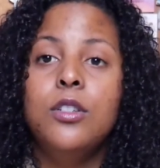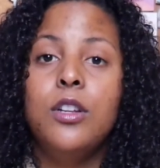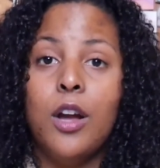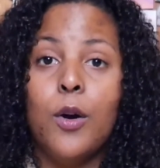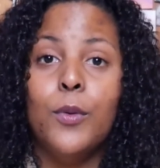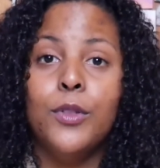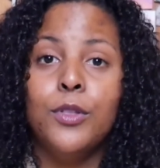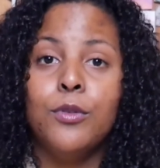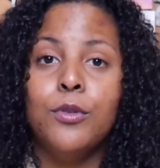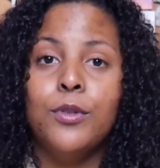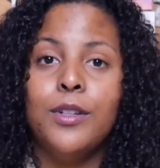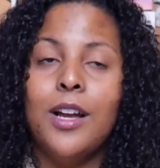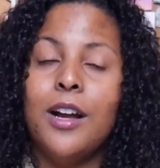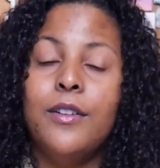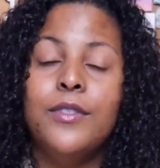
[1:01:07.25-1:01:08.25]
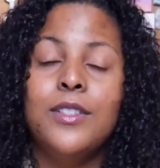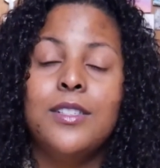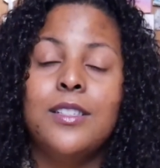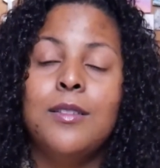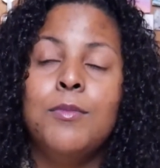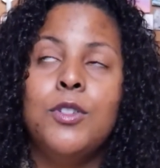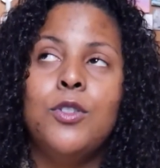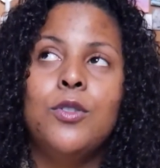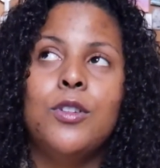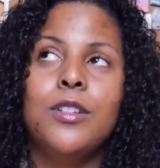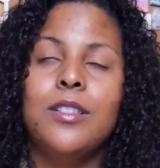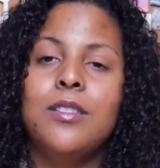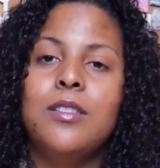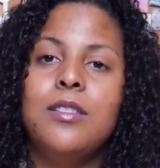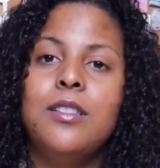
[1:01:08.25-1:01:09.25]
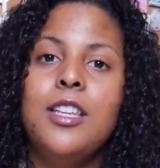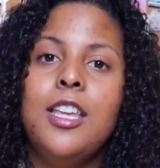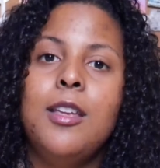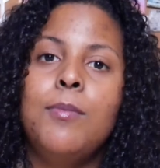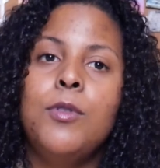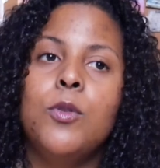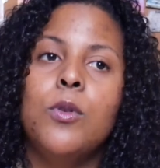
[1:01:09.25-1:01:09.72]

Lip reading: going through it, obviously, but you couldn't sleep,